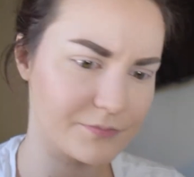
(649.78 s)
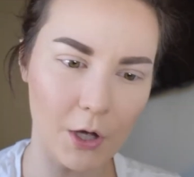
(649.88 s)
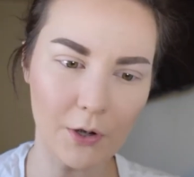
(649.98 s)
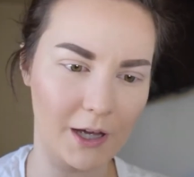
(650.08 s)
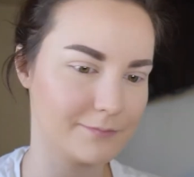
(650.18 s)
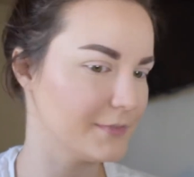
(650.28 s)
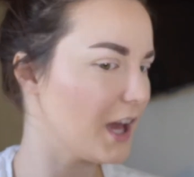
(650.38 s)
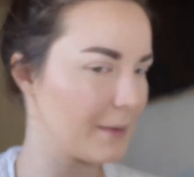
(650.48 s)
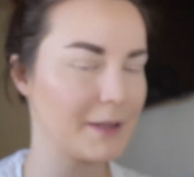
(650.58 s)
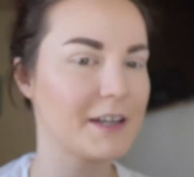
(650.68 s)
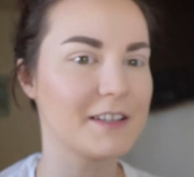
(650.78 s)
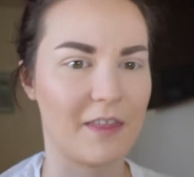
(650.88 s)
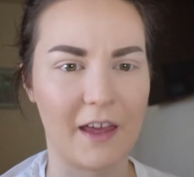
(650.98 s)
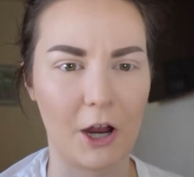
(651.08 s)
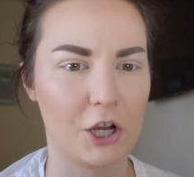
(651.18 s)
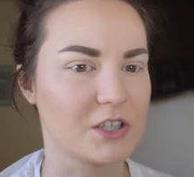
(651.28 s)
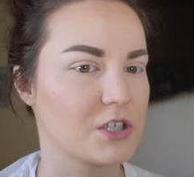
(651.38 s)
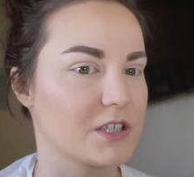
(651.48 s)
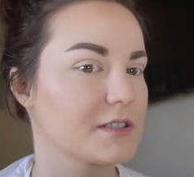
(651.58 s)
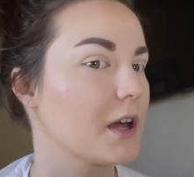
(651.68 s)
Okay, yeah, I mean, it's there,
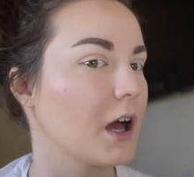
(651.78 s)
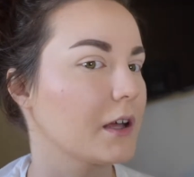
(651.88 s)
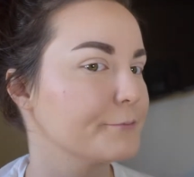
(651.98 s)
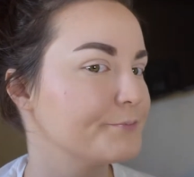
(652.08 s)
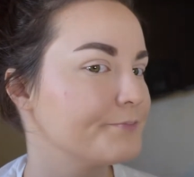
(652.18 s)
it's just not,